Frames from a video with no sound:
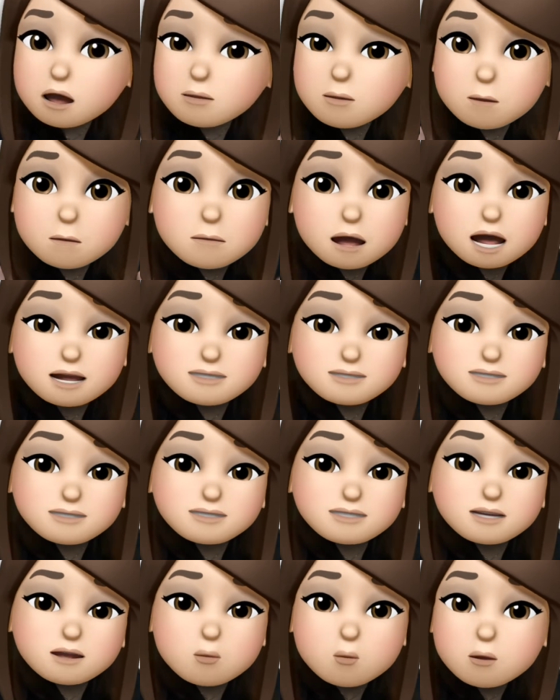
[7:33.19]

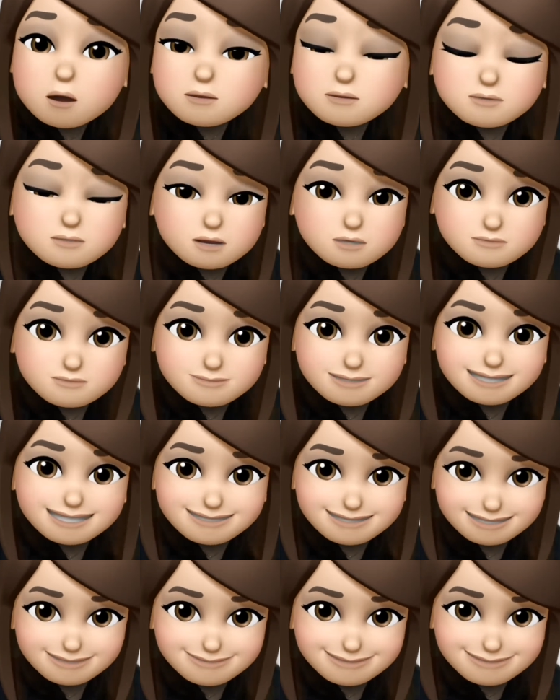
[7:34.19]
Marks will not be
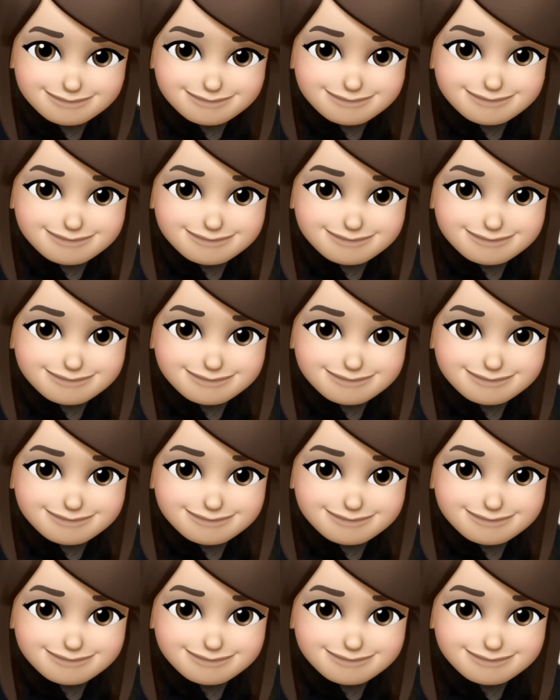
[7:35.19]
deducted.